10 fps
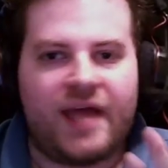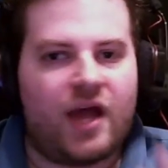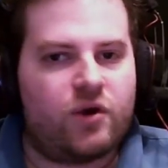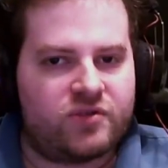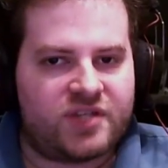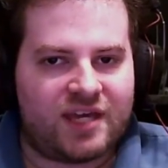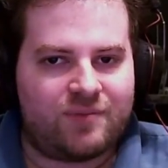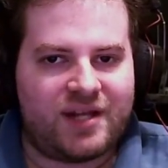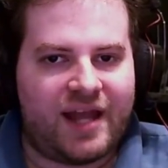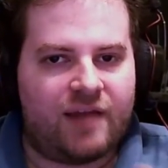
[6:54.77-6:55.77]

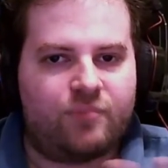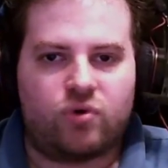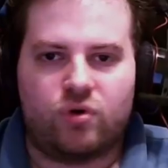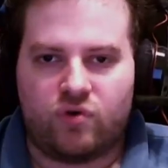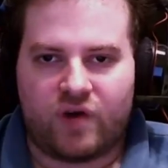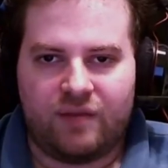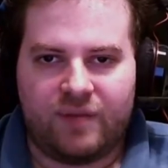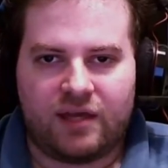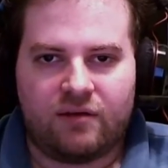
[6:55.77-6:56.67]
entertainment and programming.